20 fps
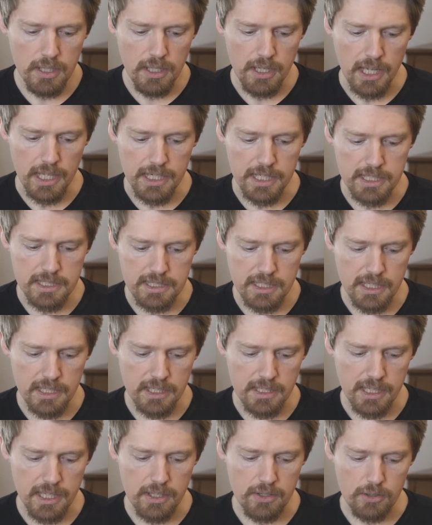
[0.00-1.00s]
and inside
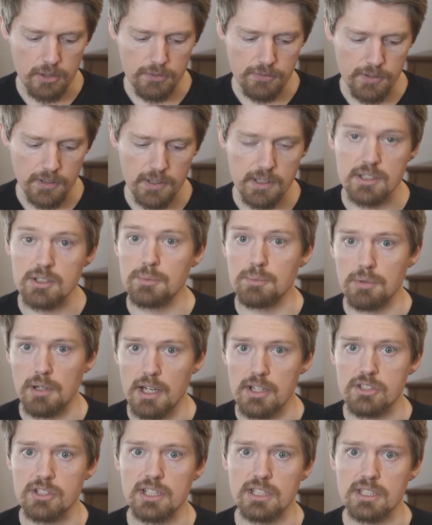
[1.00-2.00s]
of that are various
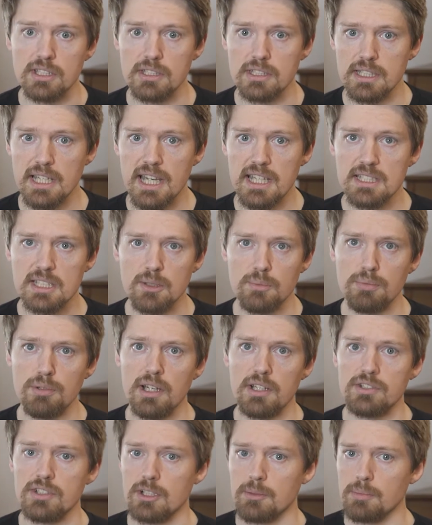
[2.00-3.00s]
projects and tasks, a
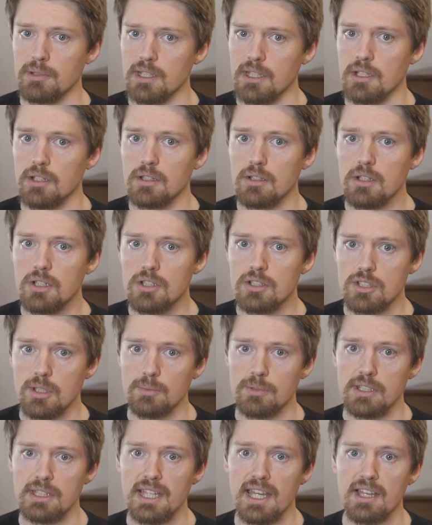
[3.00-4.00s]
project being
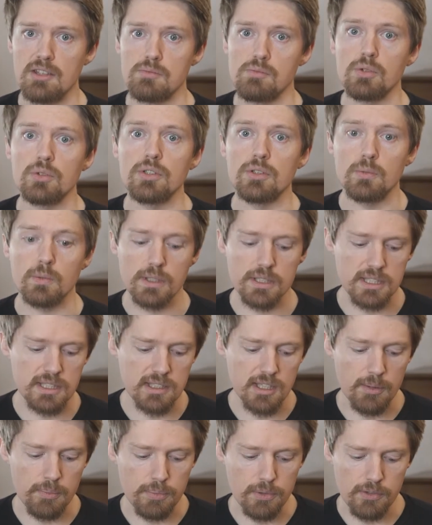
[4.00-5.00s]
something that has more than one
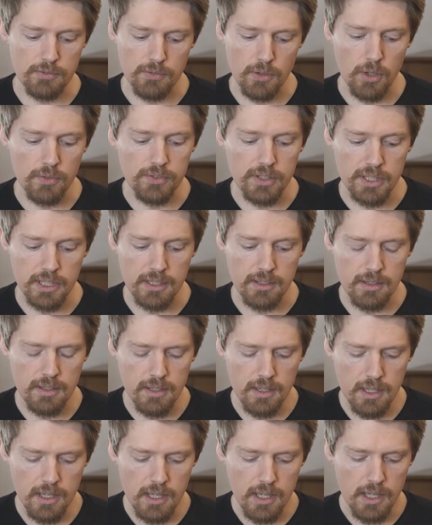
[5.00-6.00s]
step involved in it,
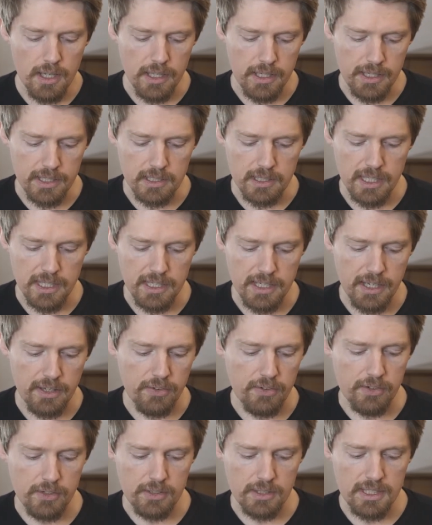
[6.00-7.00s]
and I lay it
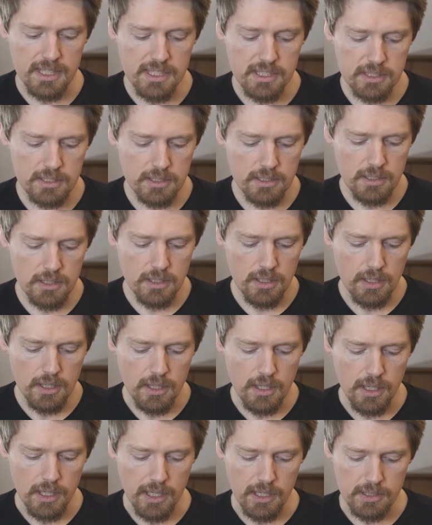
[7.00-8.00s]
out in a list.
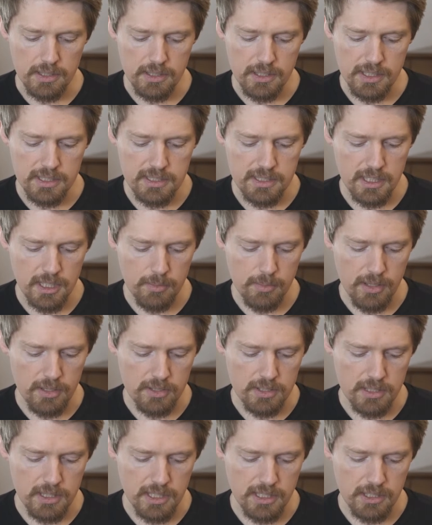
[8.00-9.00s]
And the nice thing
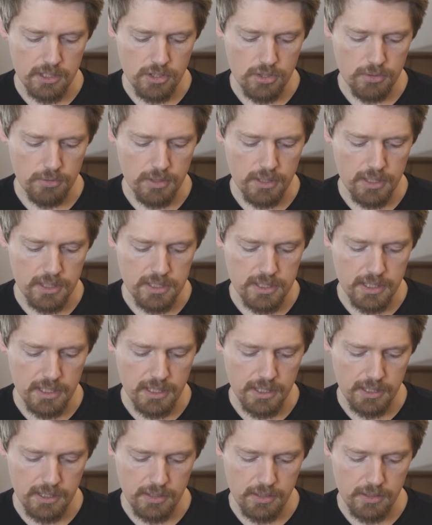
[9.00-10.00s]
about Things 3 is that
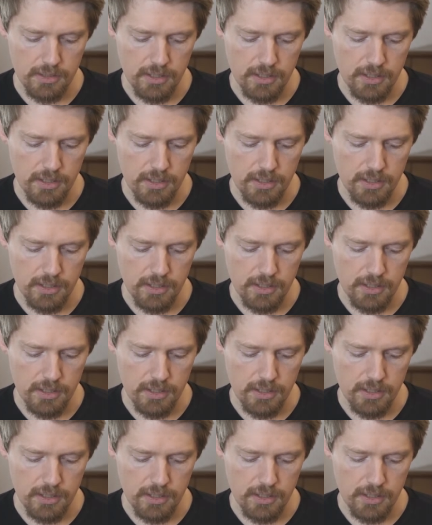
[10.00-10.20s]
I can